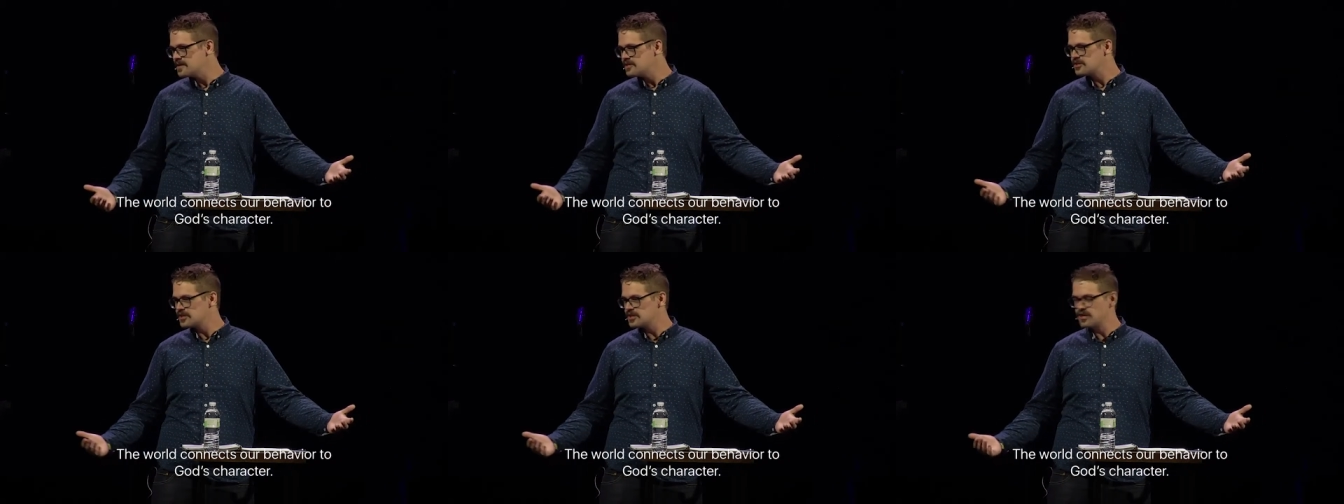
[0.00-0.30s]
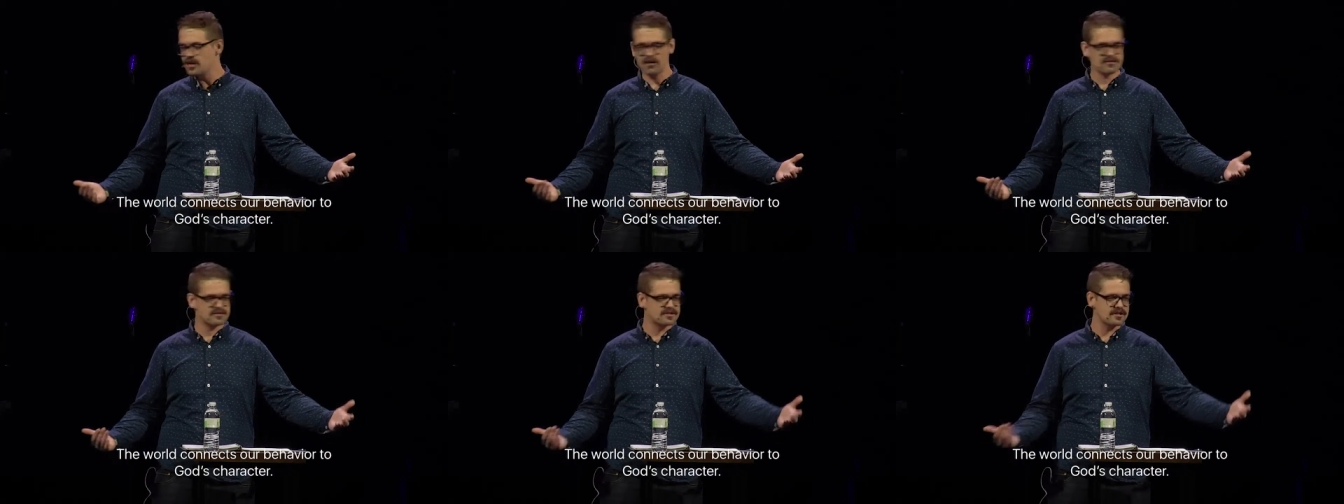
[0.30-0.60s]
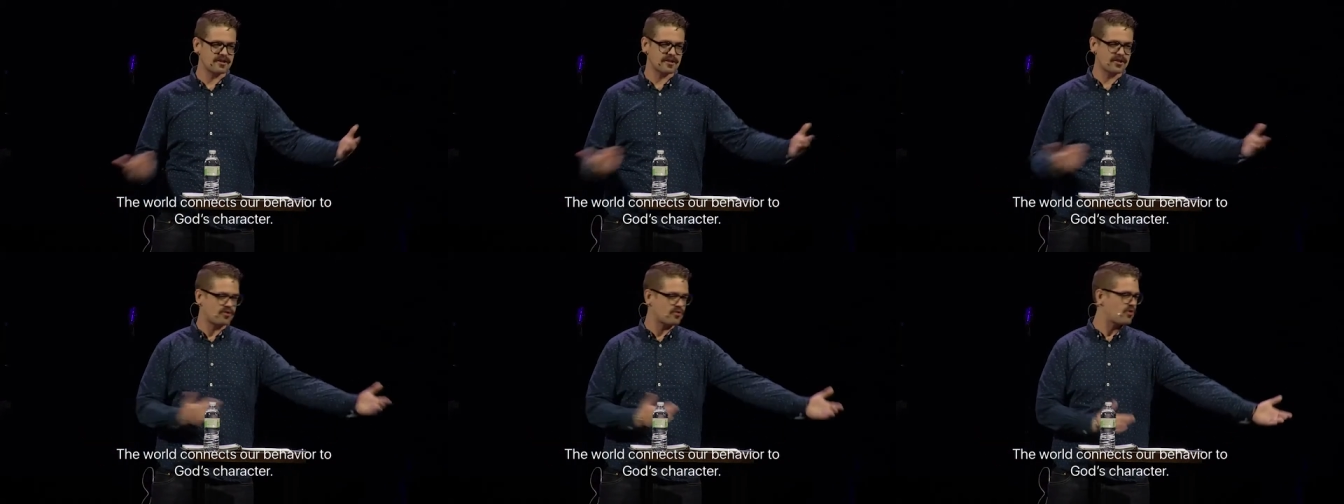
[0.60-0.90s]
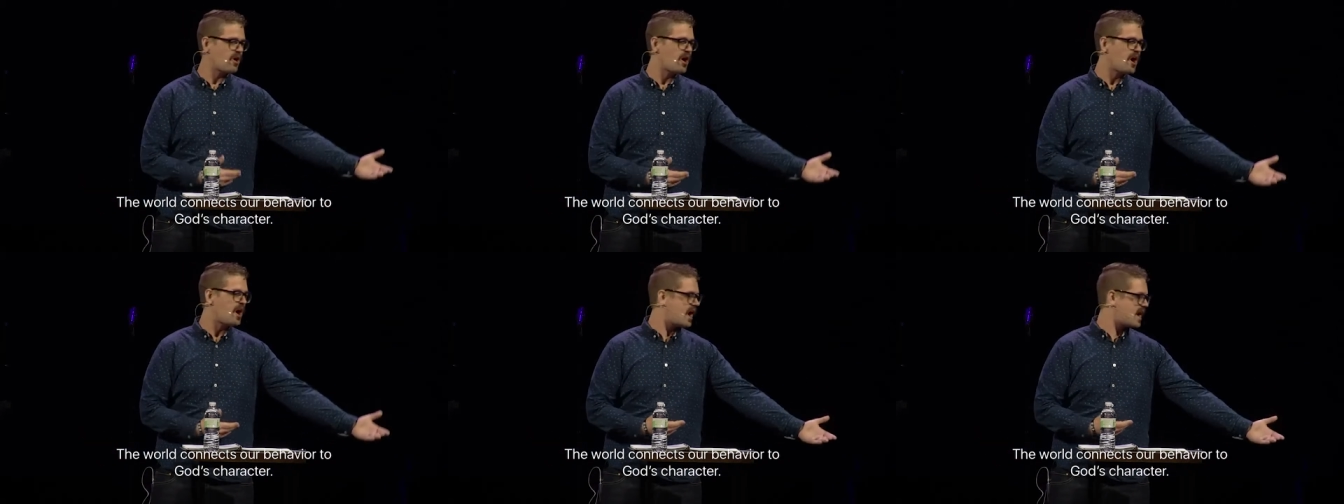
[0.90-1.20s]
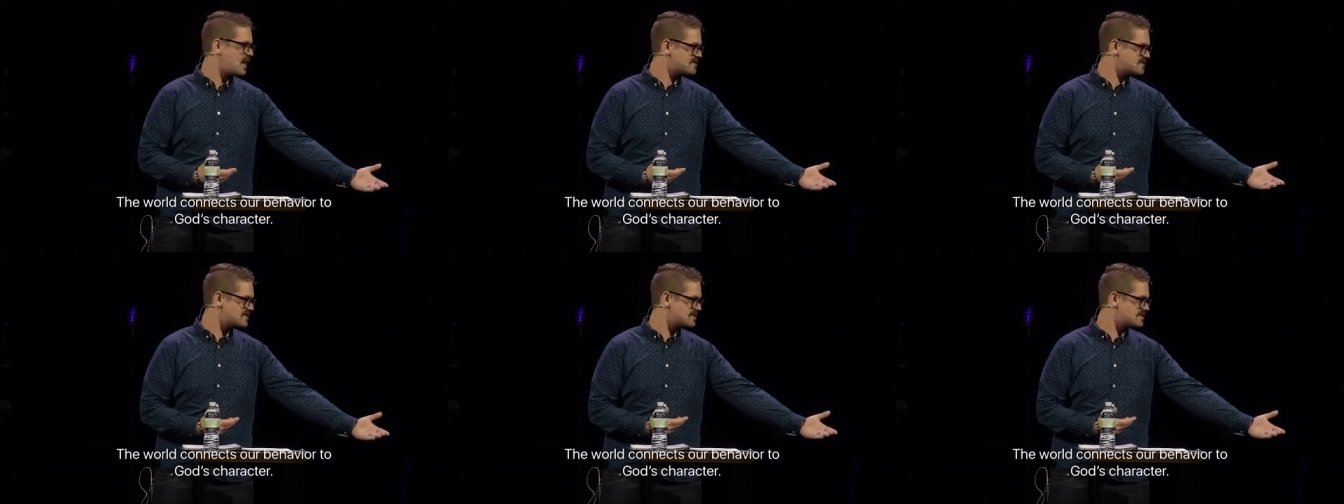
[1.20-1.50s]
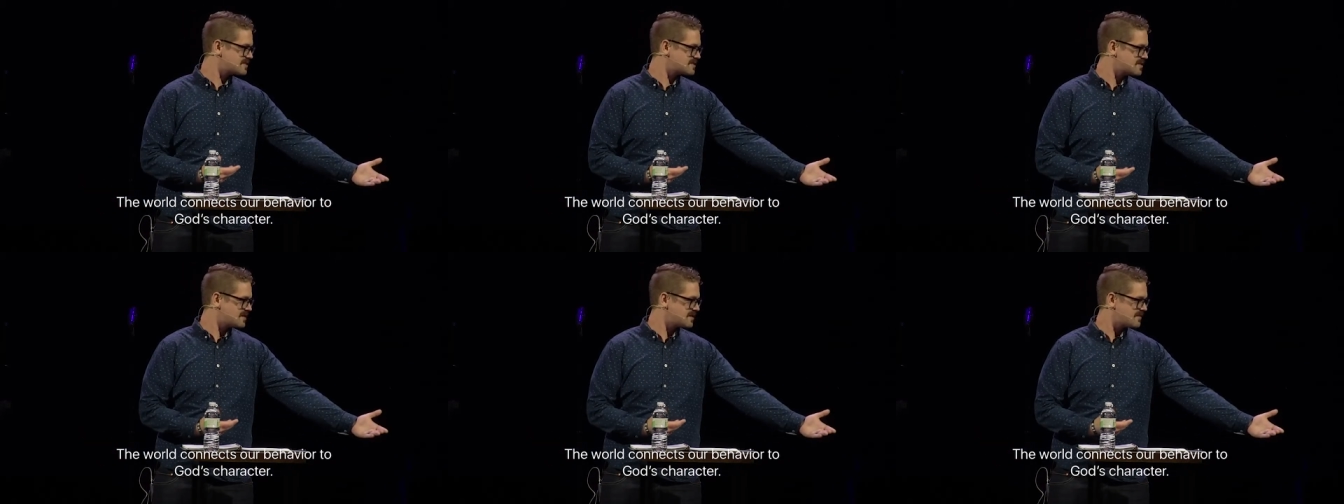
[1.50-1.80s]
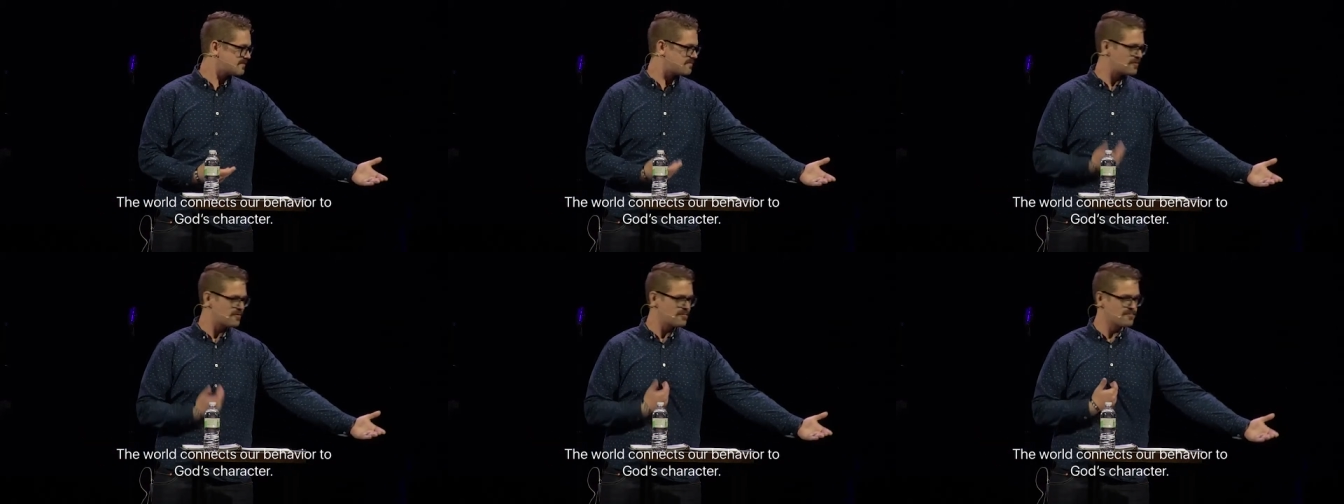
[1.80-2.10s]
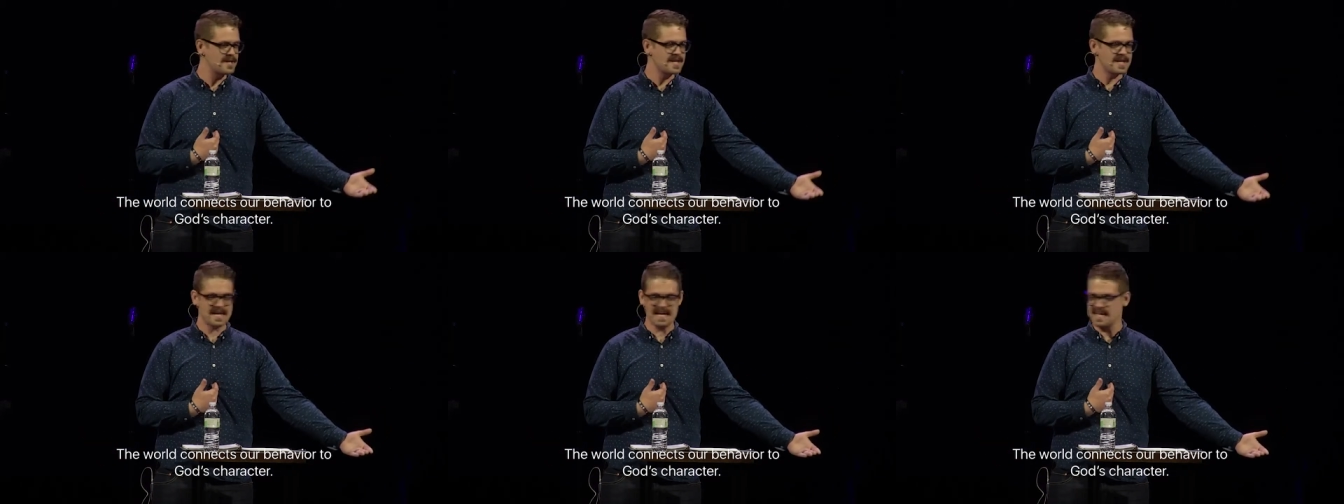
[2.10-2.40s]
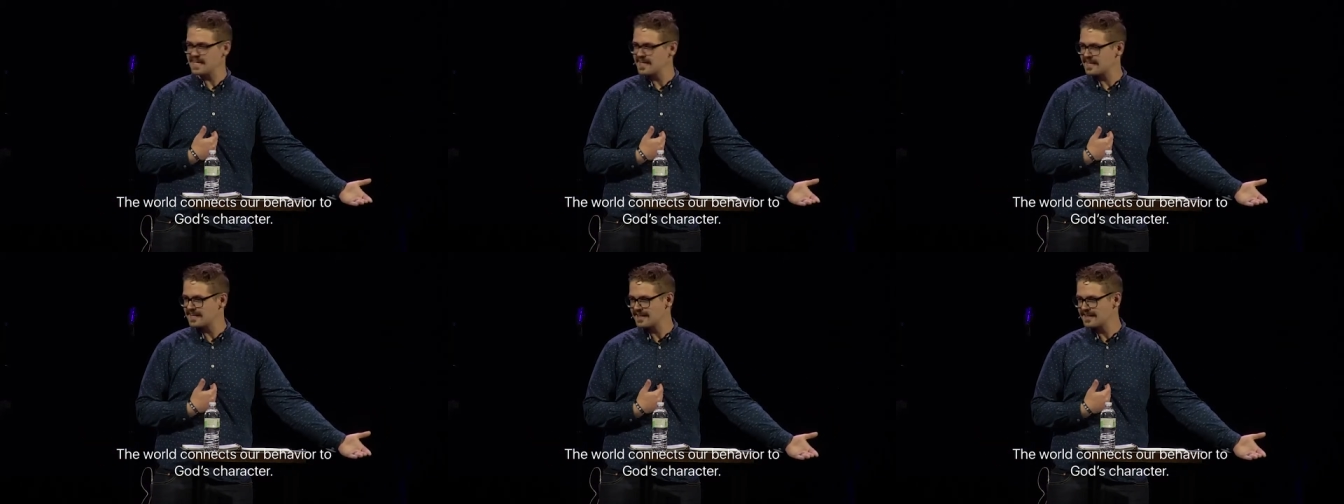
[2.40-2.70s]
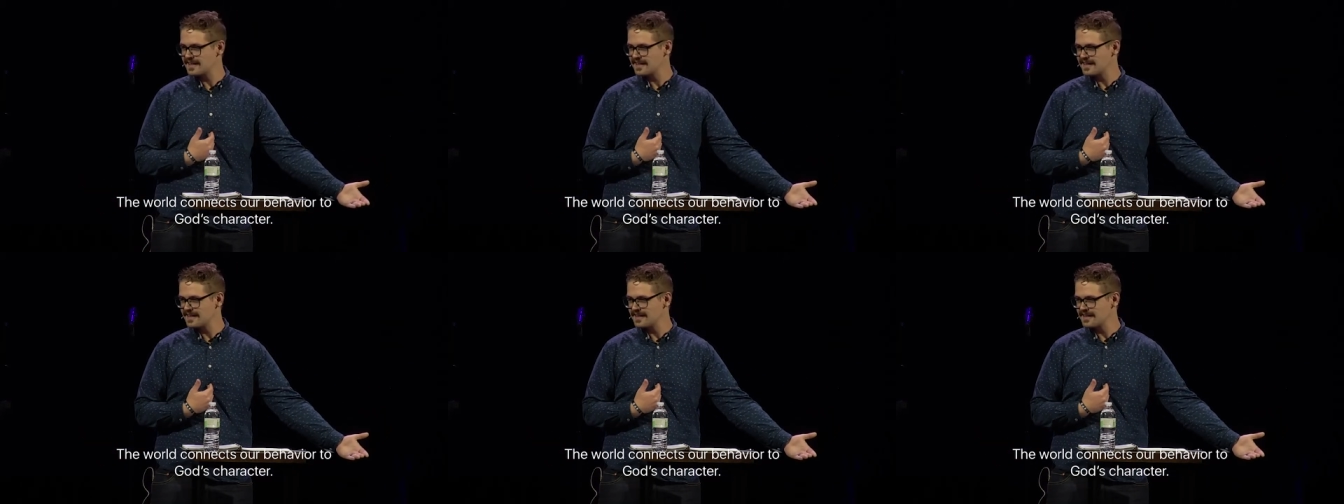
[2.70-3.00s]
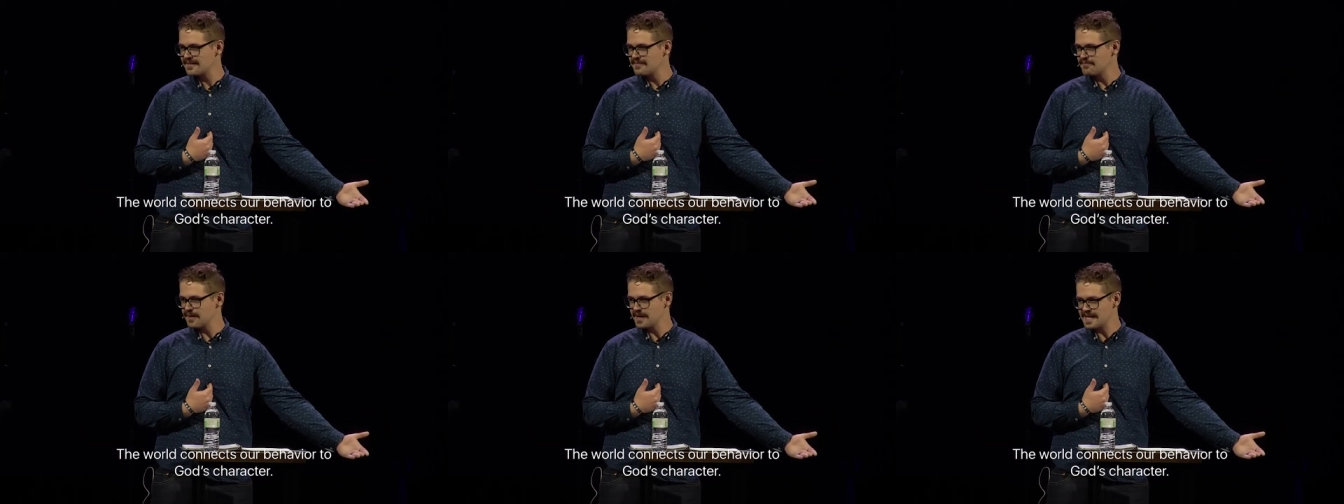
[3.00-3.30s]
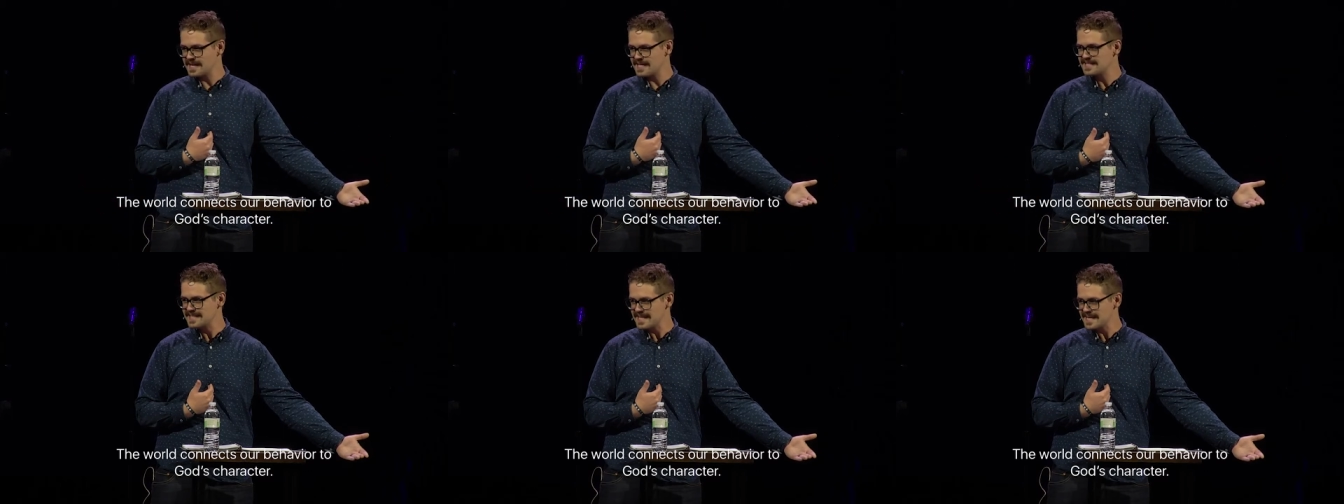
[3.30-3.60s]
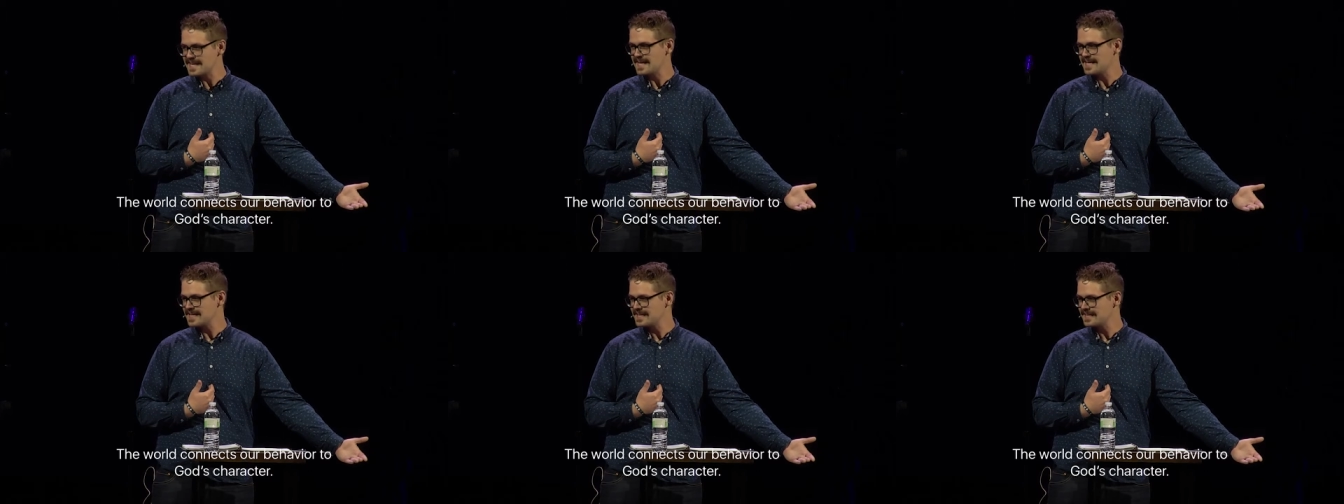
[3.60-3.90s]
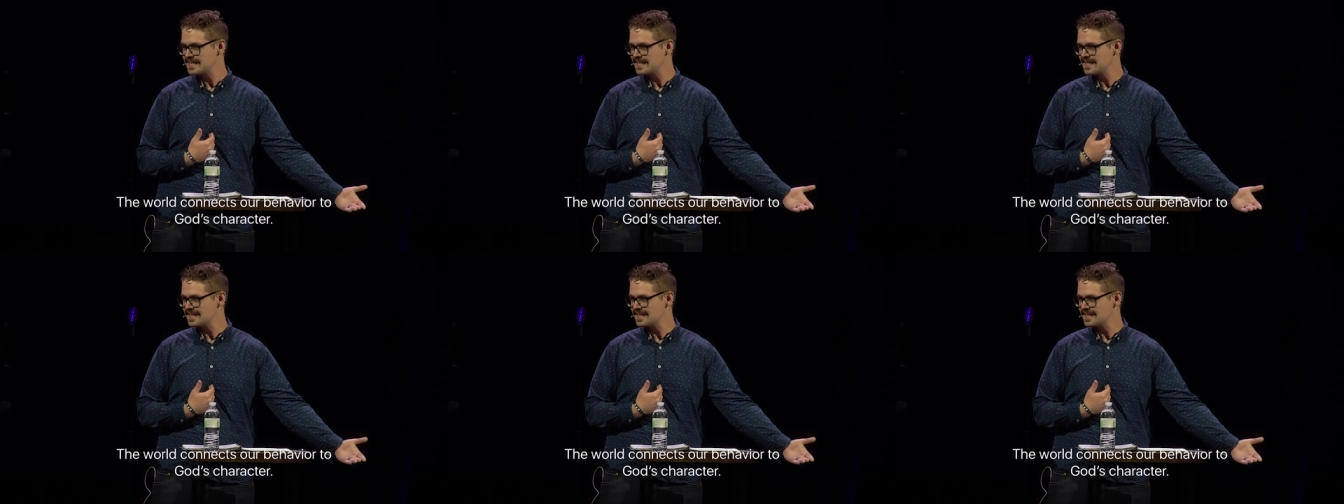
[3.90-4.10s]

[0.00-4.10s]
to go to the cross for me, but he did.